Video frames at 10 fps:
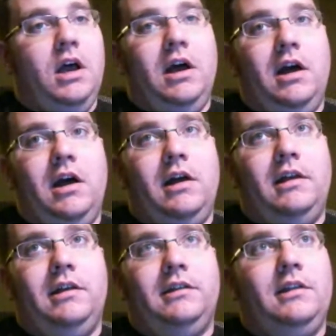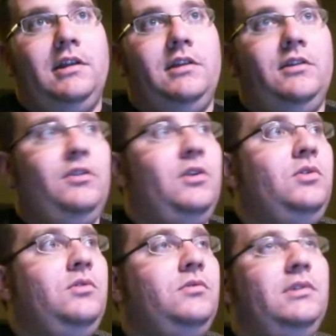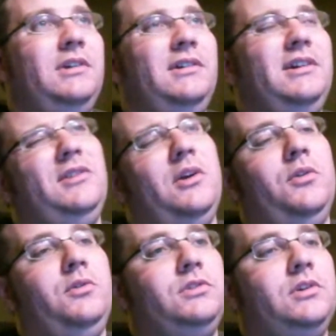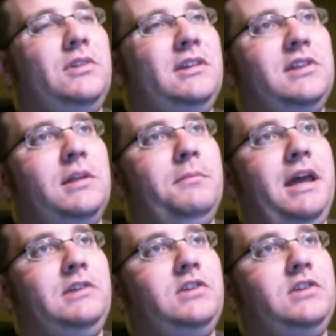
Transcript: I don't know, the Uso, that's not a bad